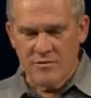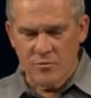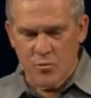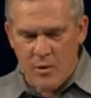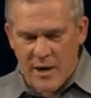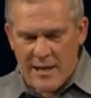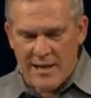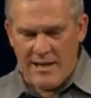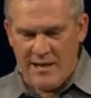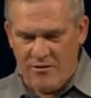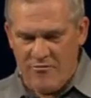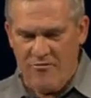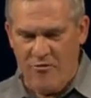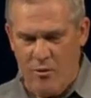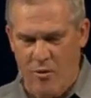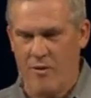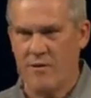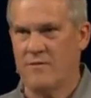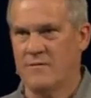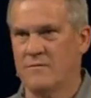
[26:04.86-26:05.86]
waiting
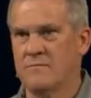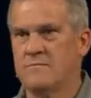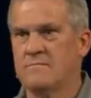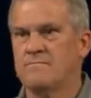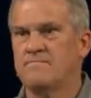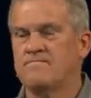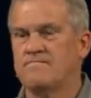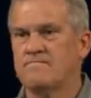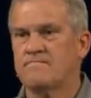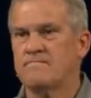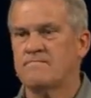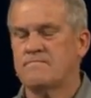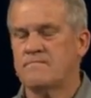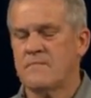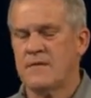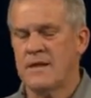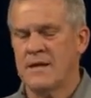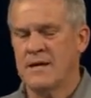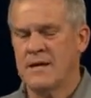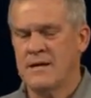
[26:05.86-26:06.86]
for.
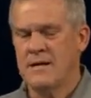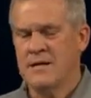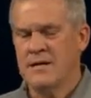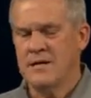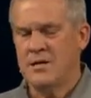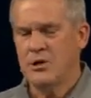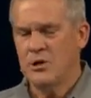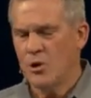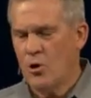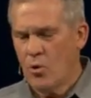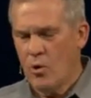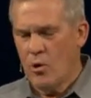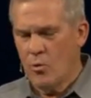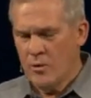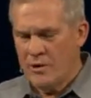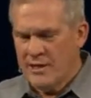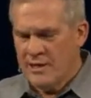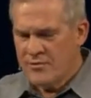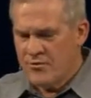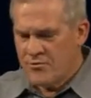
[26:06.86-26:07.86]
You know what
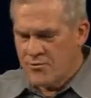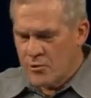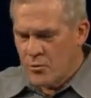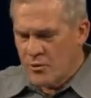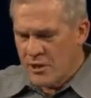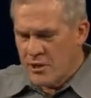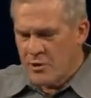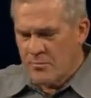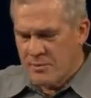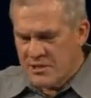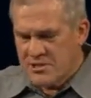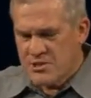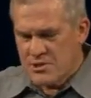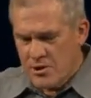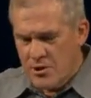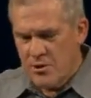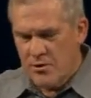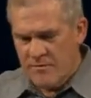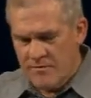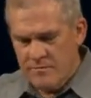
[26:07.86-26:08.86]
we need to do? We need to be
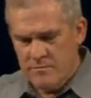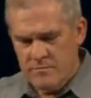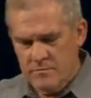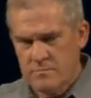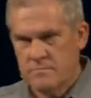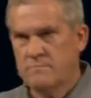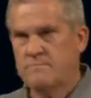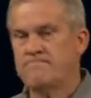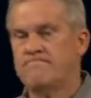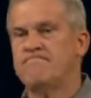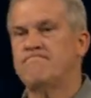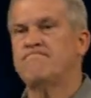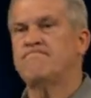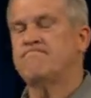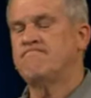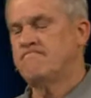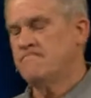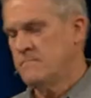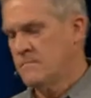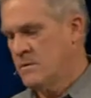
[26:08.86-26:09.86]
still
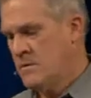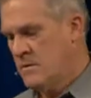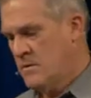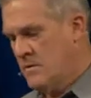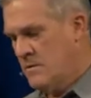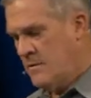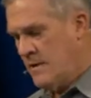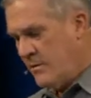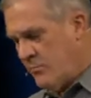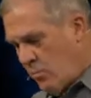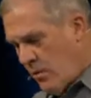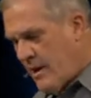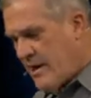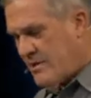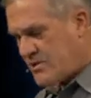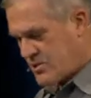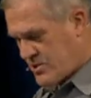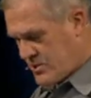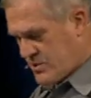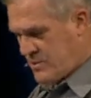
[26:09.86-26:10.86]
and
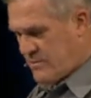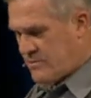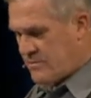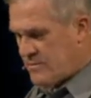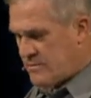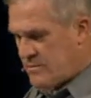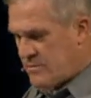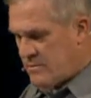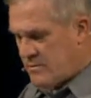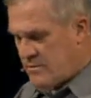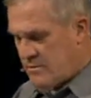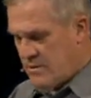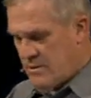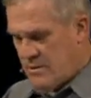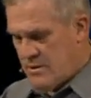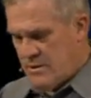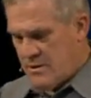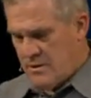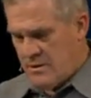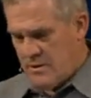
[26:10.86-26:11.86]
rest.
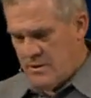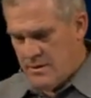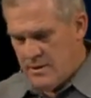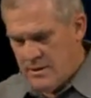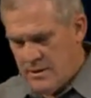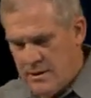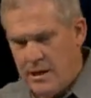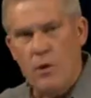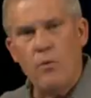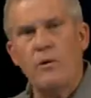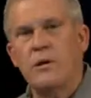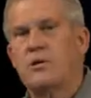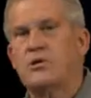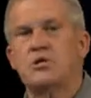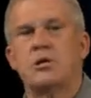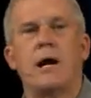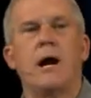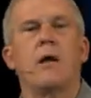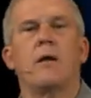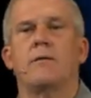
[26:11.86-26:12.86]
And I want to
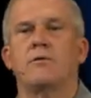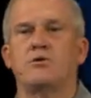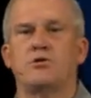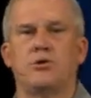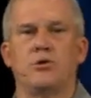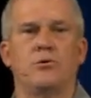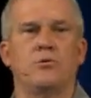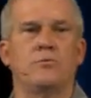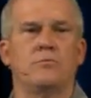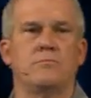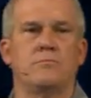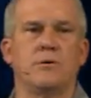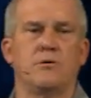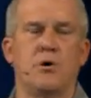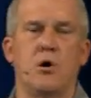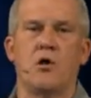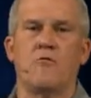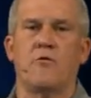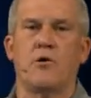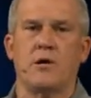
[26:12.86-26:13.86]
challenge you on
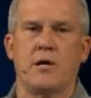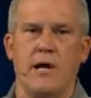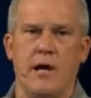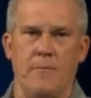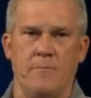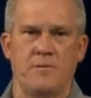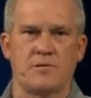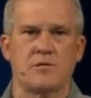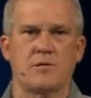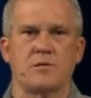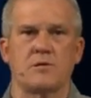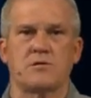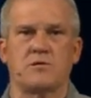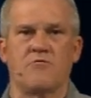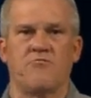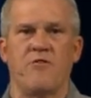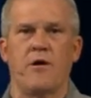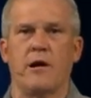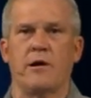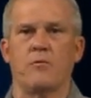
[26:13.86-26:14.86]
all of our campuses to
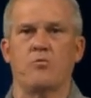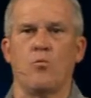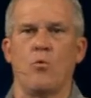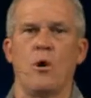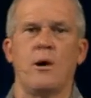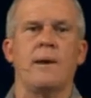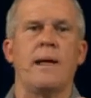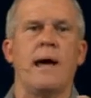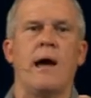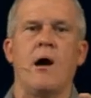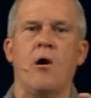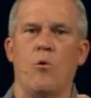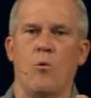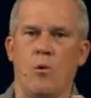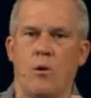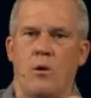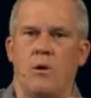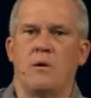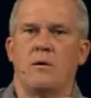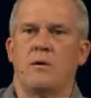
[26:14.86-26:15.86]
find one
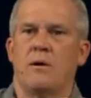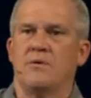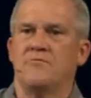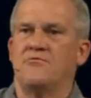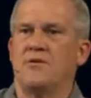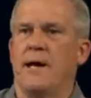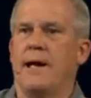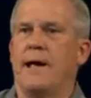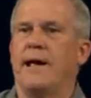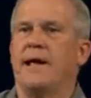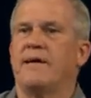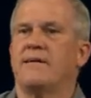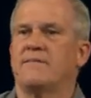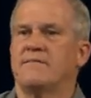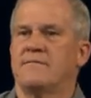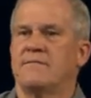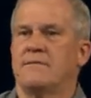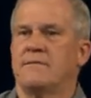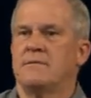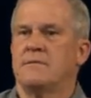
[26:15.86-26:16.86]
hour a day
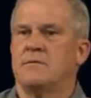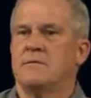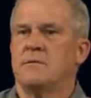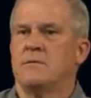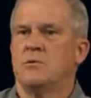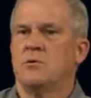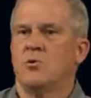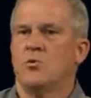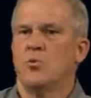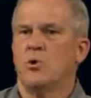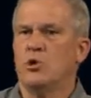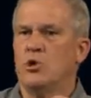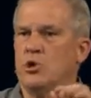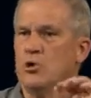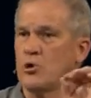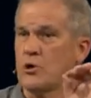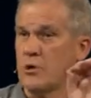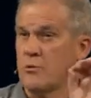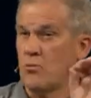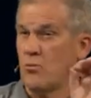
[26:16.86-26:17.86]
when
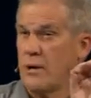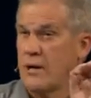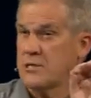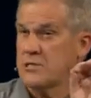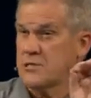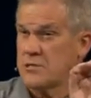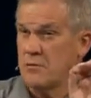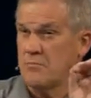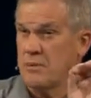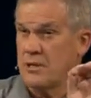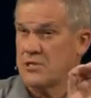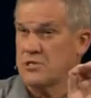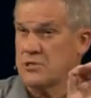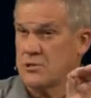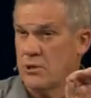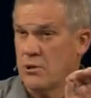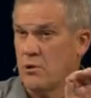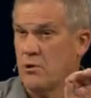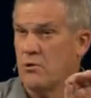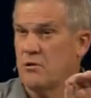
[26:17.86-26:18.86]
you can rest and be
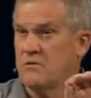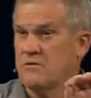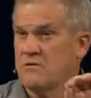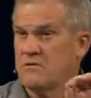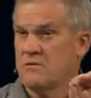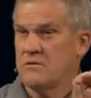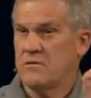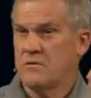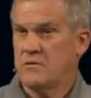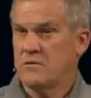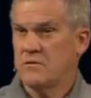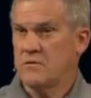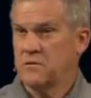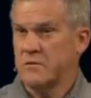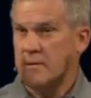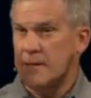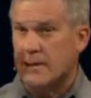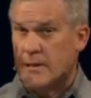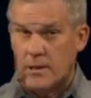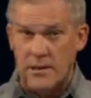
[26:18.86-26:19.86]
still
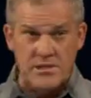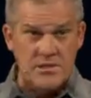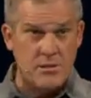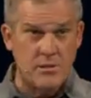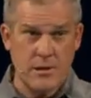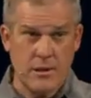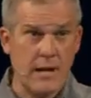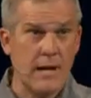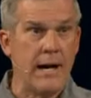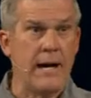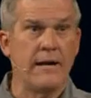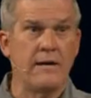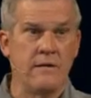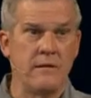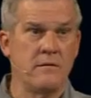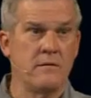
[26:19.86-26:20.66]
and listen to God.